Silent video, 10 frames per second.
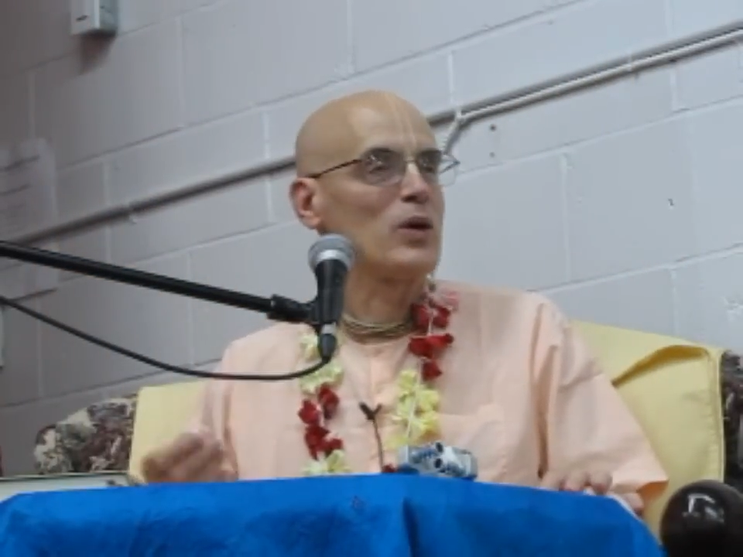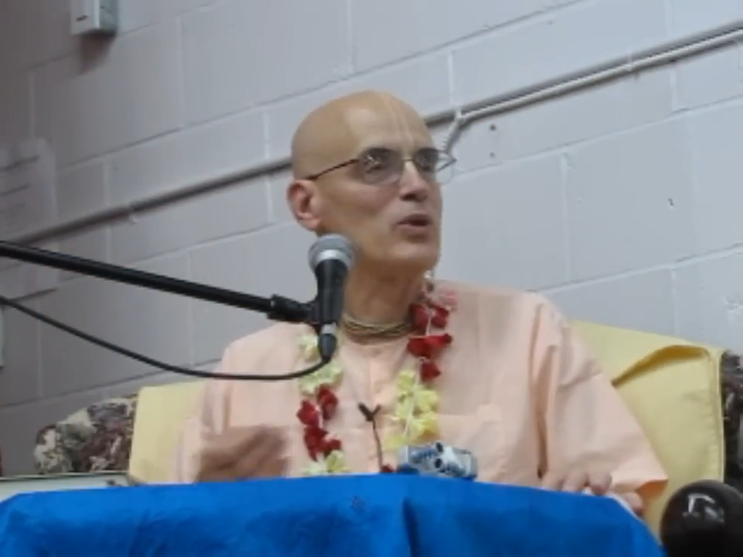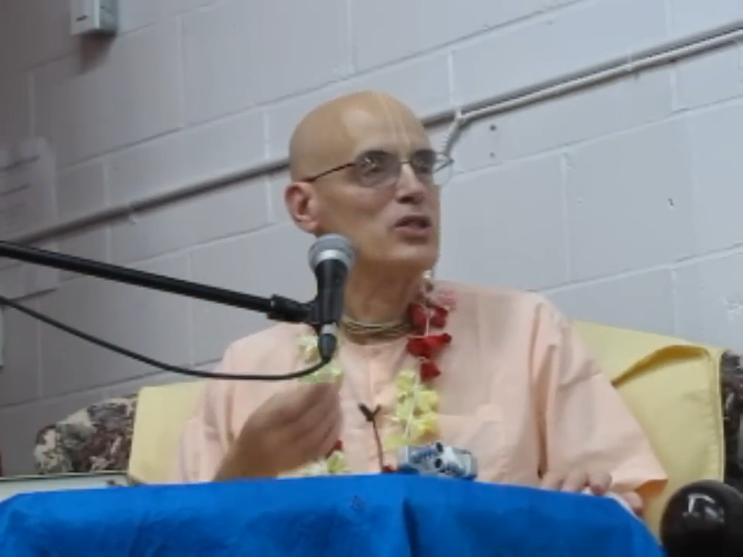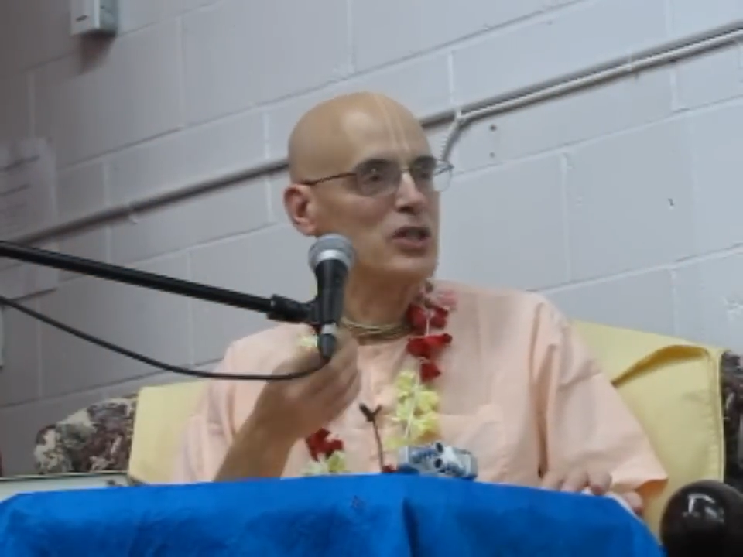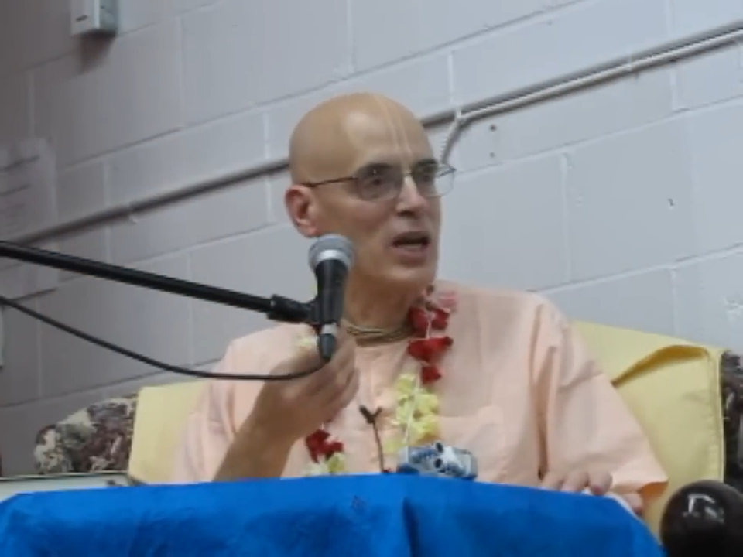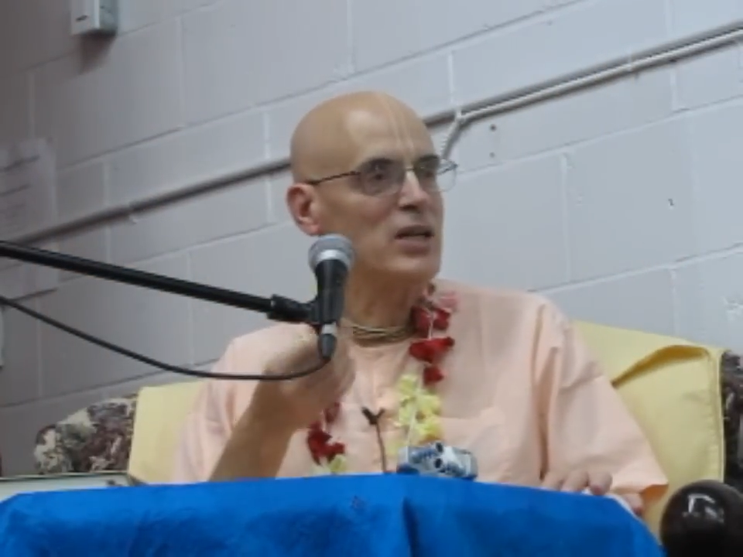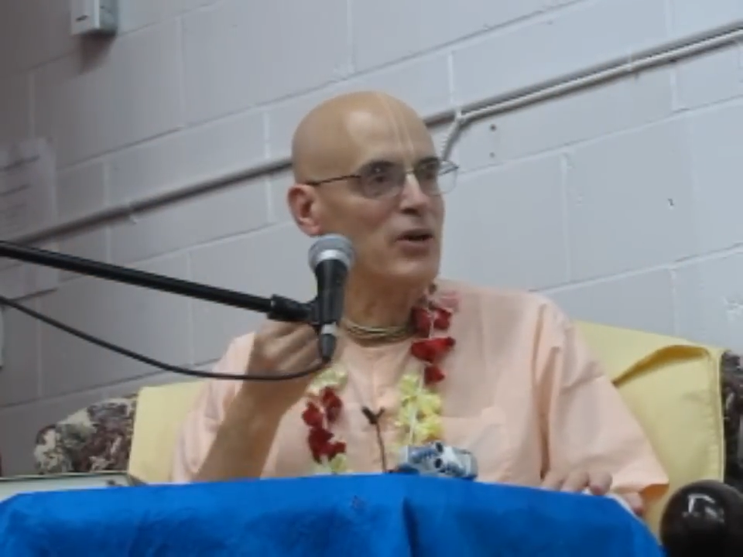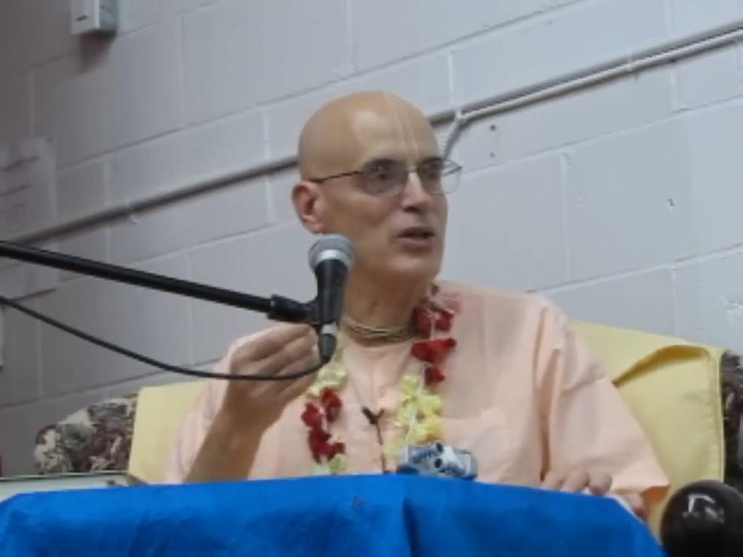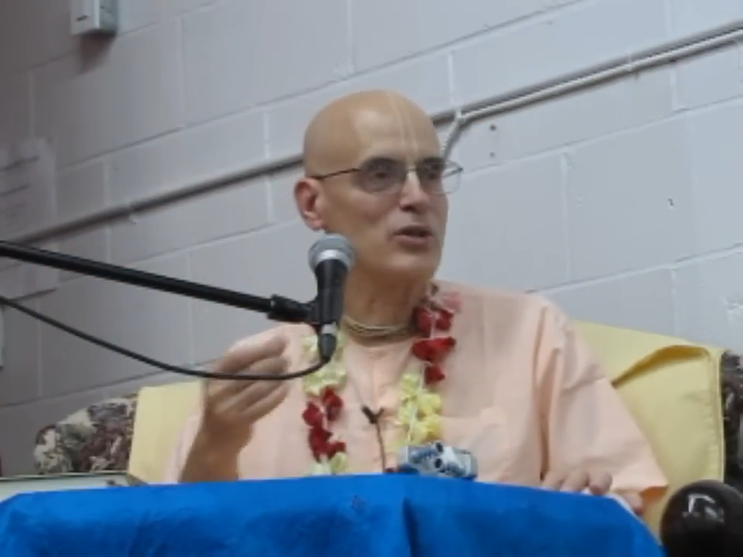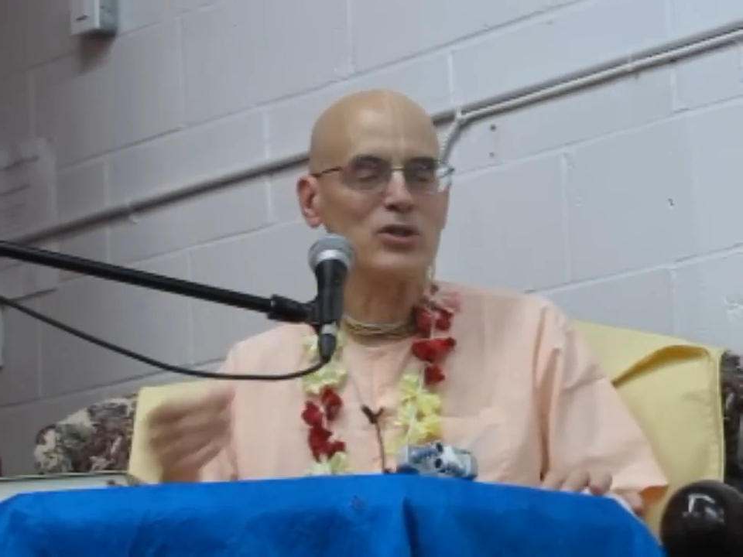when we chant
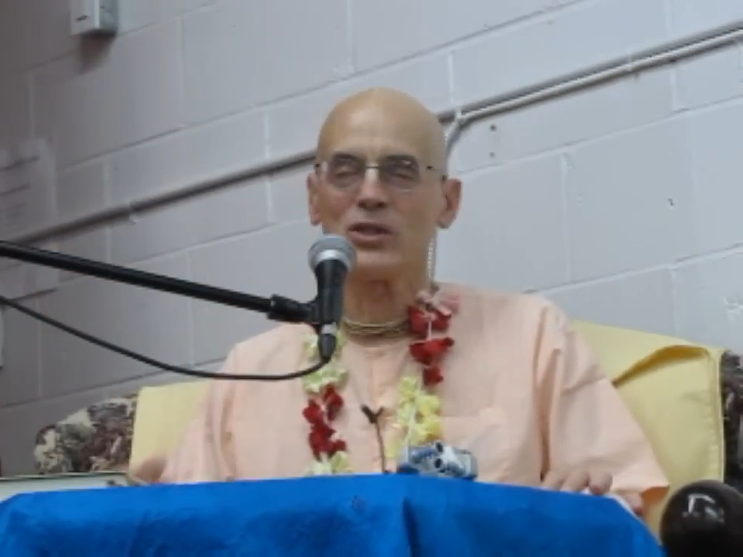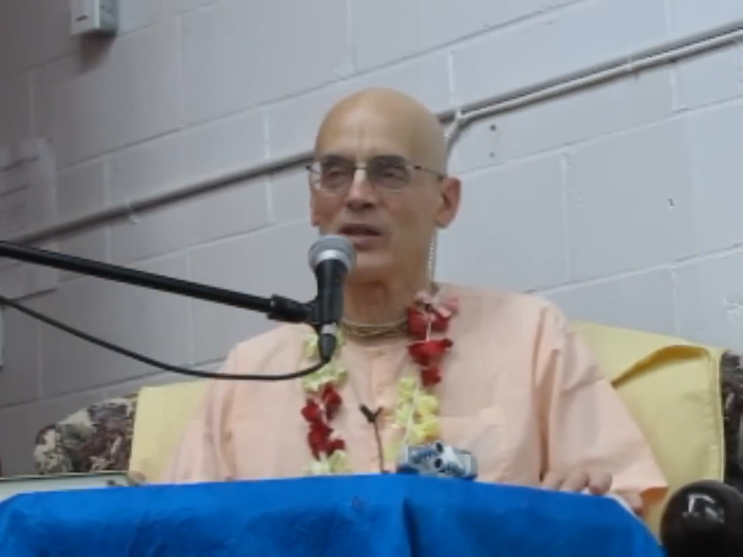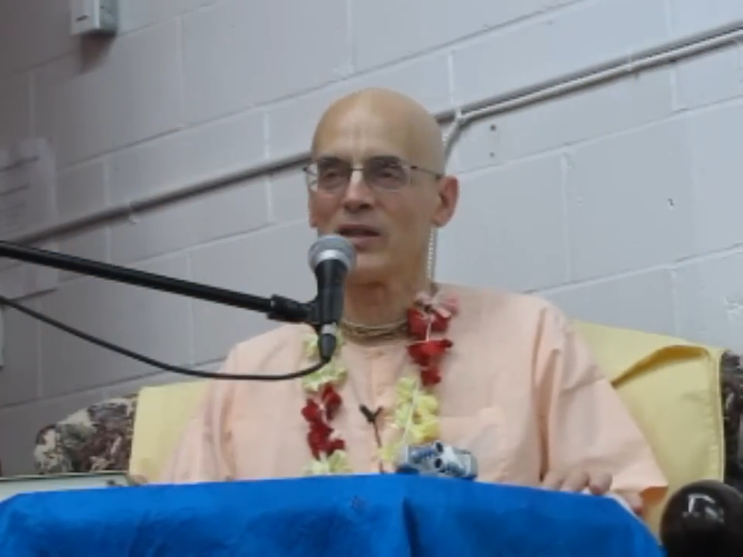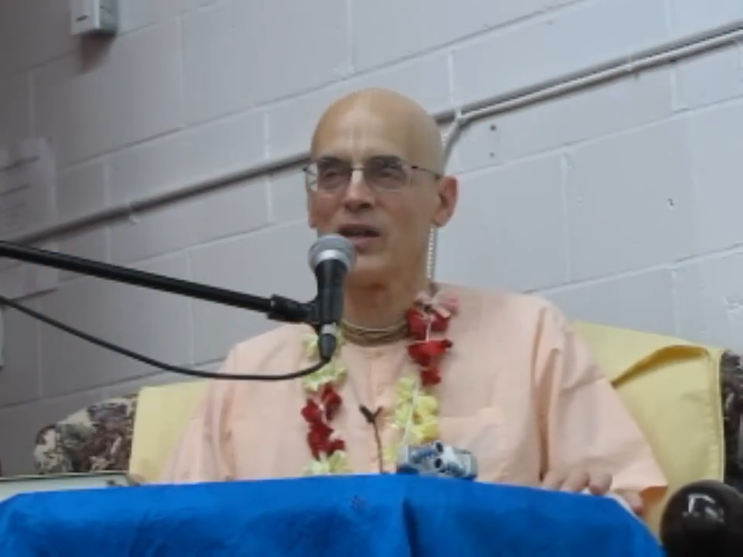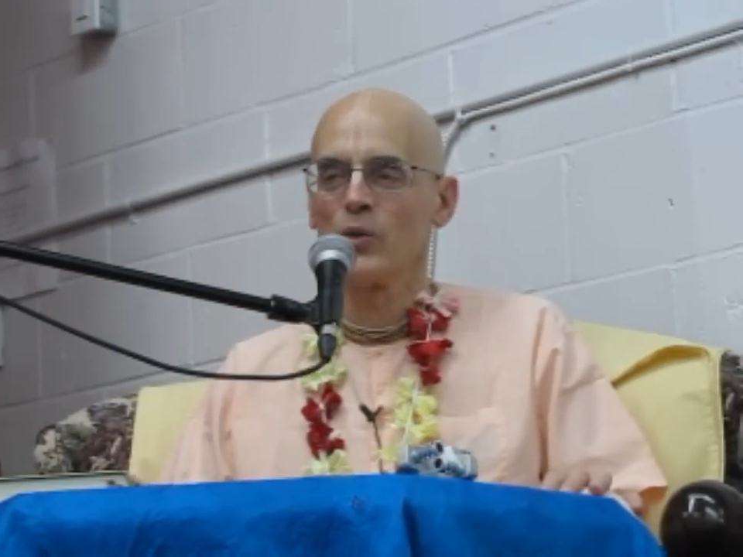Hare Krishna,